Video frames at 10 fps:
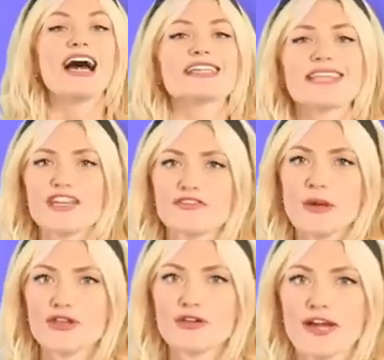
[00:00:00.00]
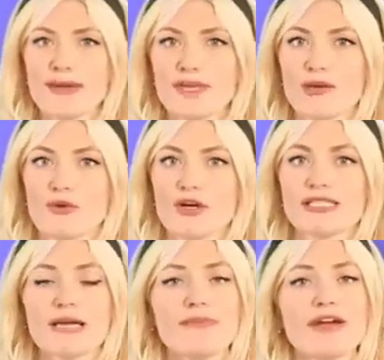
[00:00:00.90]
Aside from all the Grammy
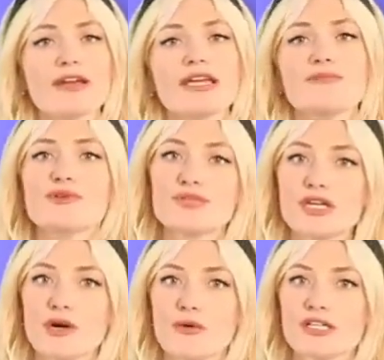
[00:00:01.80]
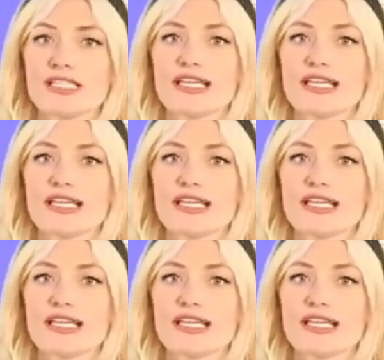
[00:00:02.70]
Awards, American Music Awards,